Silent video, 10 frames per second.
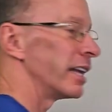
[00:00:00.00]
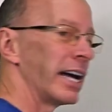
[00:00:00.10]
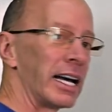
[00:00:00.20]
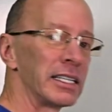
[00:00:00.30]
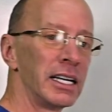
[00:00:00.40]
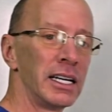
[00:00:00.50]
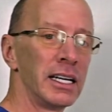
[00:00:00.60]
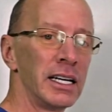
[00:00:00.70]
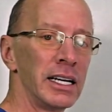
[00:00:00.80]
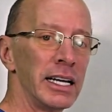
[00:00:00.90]
that.
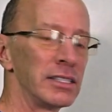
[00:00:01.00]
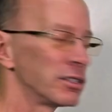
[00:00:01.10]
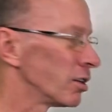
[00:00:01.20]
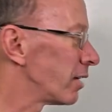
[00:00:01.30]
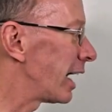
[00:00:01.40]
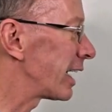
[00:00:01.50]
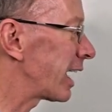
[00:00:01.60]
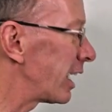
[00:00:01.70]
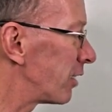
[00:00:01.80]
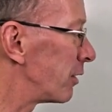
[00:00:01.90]
And so I
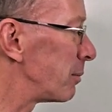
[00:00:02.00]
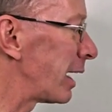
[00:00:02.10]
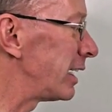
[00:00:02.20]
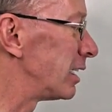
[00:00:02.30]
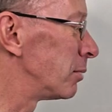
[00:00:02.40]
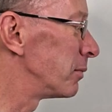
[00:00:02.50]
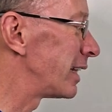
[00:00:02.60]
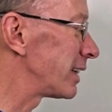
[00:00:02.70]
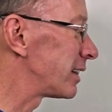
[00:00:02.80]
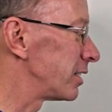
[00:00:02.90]
kind of reminded them
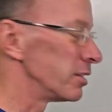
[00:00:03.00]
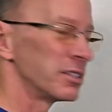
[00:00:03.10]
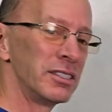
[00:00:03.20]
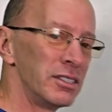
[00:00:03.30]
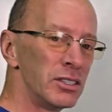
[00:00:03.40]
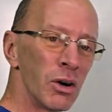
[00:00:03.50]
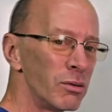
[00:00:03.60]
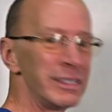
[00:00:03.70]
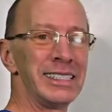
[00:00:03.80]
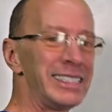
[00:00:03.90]
that there's
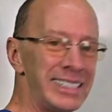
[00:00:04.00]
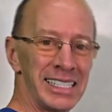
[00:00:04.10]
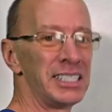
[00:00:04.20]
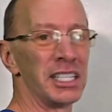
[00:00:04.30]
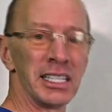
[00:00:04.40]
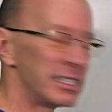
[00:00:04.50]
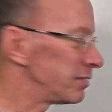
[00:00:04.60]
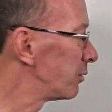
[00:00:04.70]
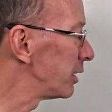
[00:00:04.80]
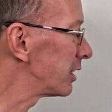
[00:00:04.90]
no digit
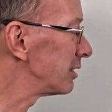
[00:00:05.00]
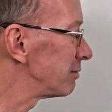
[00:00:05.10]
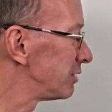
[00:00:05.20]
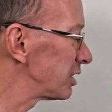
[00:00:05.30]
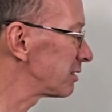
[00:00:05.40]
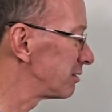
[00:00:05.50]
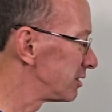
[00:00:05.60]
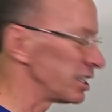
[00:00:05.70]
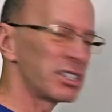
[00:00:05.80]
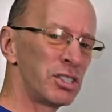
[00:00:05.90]
with
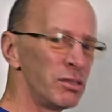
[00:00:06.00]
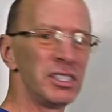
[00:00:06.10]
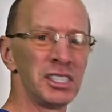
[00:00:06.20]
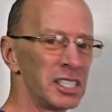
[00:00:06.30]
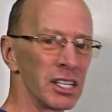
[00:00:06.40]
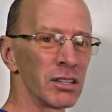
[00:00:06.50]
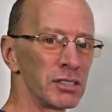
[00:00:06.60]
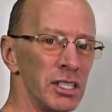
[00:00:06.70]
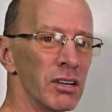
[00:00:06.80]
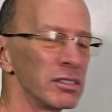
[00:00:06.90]
just 2
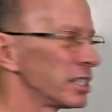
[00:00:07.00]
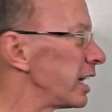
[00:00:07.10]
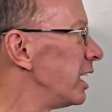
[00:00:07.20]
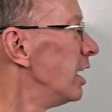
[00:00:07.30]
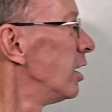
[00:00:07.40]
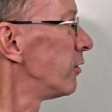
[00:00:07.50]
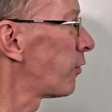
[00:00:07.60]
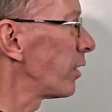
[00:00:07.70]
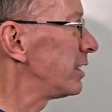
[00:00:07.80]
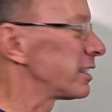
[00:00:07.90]
zeros. You don't say
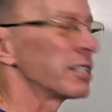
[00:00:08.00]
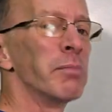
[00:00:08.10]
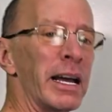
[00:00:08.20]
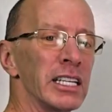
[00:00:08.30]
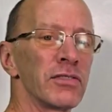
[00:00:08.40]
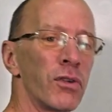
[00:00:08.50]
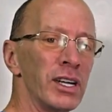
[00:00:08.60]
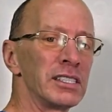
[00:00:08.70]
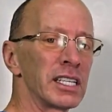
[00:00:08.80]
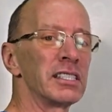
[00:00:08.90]
46 minus
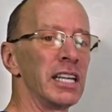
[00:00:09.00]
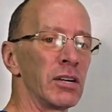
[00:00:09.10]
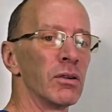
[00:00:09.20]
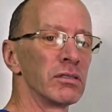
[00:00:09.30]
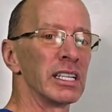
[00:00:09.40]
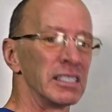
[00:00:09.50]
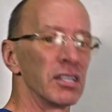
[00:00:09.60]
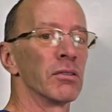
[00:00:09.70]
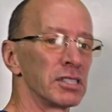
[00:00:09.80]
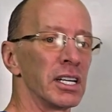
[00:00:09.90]
46 equals
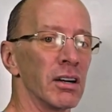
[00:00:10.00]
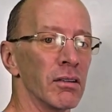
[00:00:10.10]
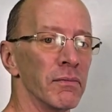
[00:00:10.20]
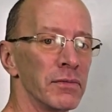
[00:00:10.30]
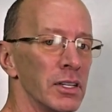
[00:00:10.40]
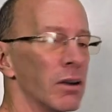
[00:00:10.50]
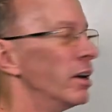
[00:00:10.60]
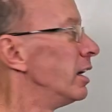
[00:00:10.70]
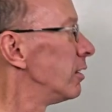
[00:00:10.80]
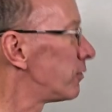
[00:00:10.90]
0, 0. No,
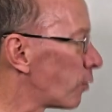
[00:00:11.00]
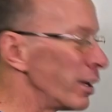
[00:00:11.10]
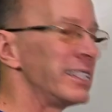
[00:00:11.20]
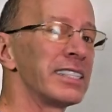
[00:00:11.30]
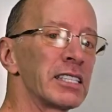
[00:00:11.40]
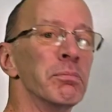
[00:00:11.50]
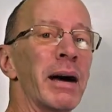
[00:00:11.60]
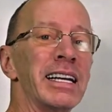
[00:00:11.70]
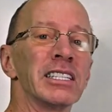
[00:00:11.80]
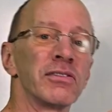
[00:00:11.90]
46
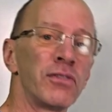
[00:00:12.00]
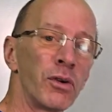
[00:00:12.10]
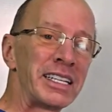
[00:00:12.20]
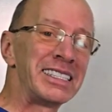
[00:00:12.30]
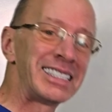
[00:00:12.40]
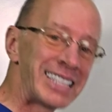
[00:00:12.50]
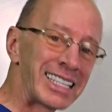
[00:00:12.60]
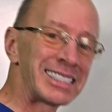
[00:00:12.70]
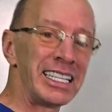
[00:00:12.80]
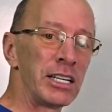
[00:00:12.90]
minus
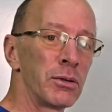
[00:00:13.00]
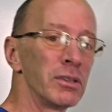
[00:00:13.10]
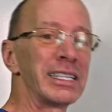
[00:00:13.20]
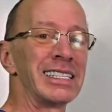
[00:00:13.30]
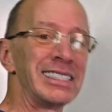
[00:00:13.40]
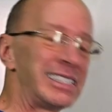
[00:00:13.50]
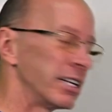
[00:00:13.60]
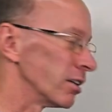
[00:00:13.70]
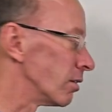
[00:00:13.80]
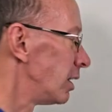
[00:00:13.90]
46 equals
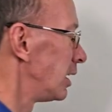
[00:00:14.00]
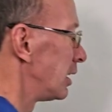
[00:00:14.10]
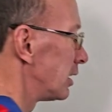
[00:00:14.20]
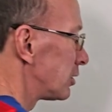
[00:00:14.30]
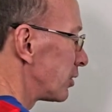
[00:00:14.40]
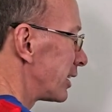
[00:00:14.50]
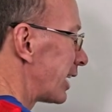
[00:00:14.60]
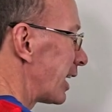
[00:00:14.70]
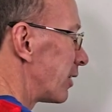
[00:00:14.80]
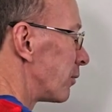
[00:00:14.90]
0. So you
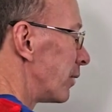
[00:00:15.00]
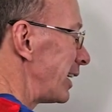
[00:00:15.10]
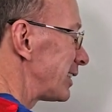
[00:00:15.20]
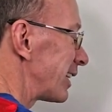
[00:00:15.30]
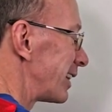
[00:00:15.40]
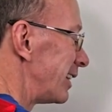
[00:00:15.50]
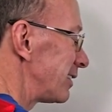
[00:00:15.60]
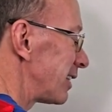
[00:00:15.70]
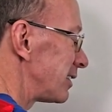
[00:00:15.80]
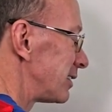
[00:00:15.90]
got to erase
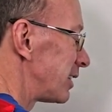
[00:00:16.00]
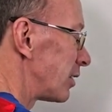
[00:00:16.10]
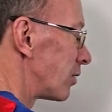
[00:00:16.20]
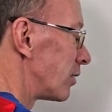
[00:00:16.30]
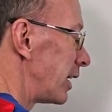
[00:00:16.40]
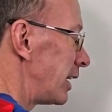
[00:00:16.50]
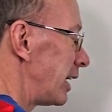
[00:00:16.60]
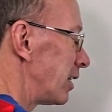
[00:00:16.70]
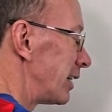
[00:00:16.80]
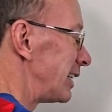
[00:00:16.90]
this 0 right
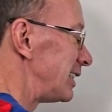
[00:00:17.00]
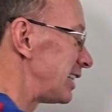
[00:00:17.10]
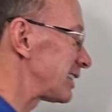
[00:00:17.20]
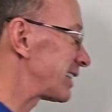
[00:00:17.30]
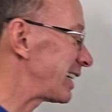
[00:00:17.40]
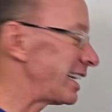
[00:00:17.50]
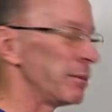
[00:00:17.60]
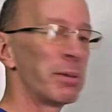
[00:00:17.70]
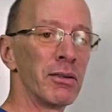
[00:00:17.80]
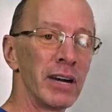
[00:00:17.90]
here and just
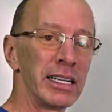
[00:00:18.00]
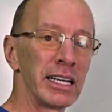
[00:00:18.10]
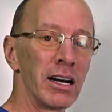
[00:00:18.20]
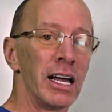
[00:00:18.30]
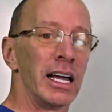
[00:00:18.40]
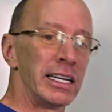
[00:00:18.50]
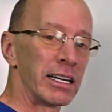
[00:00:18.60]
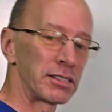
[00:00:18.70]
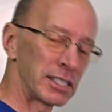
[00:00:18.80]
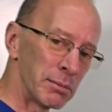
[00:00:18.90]
keep it right there.
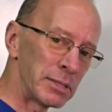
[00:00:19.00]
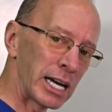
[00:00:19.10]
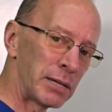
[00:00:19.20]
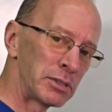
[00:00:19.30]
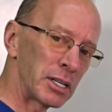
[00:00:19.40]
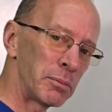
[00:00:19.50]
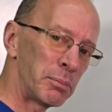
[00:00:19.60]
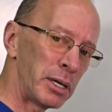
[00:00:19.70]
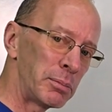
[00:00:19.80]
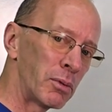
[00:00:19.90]
Now, sometimes
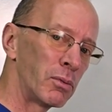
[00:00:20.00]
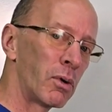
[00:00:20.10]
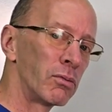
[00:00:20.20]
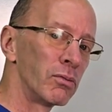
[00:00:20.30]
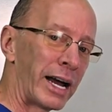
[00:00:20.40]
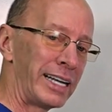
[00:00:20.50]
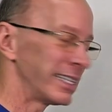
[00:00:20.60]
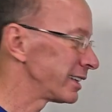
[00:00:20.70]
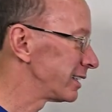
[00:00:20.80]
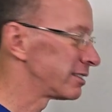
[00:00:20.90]
people will
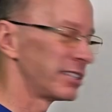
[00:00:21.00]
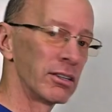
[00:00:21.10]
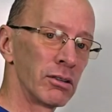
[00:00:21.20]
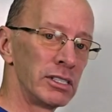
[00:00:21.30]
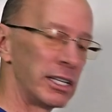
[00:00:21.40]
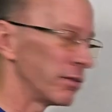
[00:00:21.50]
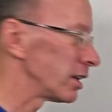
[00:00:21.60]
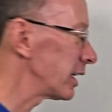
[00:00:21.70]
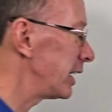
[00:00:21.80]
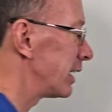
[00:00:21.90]
write the 0
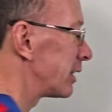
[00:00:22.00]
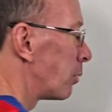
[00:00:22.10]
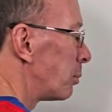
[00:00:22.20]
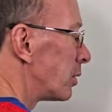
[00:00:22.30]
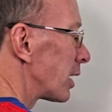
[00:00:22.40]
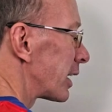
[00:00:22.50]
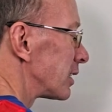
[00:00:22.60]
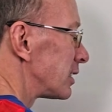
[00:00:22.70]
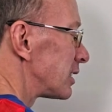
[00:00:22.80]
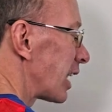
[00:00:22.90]
differently, and they'll put like
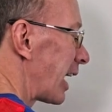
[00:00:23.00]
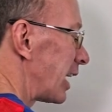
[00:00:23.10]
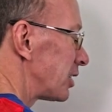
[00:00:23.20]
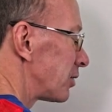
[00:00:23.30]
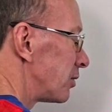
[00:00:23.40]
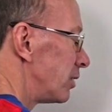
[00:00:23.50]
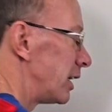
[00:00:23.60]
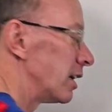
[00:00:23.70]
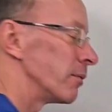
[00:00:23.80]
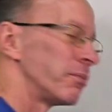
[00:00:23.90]
a slash through
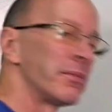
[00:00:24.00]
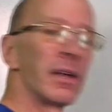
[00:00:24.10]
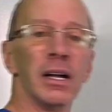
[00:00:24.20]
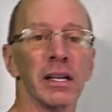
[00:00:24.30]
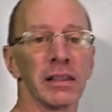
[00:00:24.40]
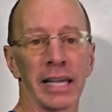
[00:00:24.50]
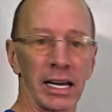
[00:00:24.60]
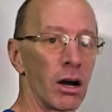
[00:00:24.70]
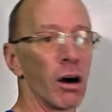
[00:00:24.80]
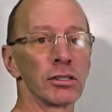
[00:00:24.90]
here.
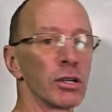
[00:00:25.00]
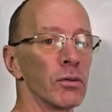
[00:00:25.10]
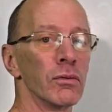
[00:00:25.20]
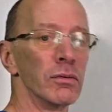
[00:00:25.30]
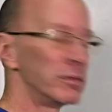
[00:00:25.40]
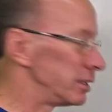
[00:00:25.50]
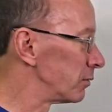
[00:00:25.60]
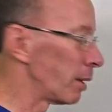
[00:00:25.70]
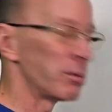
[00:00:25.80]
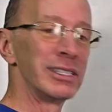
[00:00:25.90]
That also
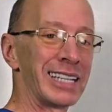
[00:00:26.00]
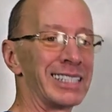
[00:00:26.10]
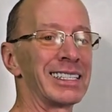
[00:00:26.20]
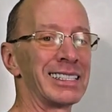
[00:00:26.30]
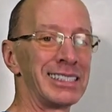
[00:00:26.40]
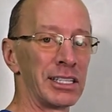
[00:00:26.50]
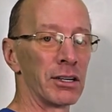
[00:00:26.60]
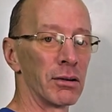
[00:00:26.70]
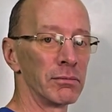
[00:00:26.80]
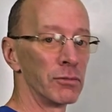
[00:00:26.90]
represents
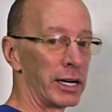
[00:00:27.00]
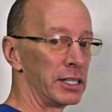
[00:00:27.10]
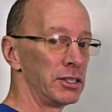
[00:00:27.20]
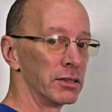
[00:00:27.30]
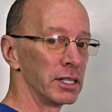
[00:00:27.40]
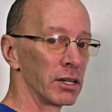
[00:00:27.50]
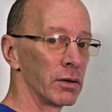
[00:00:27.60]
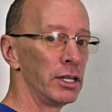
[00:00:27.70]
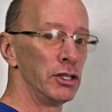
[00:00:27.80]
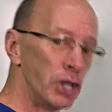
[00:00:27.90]
0. Ready to do another
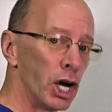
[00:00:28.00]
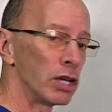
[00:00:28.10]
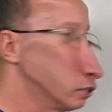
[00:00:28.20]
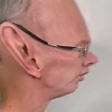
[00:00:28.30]
one? Yeah, let's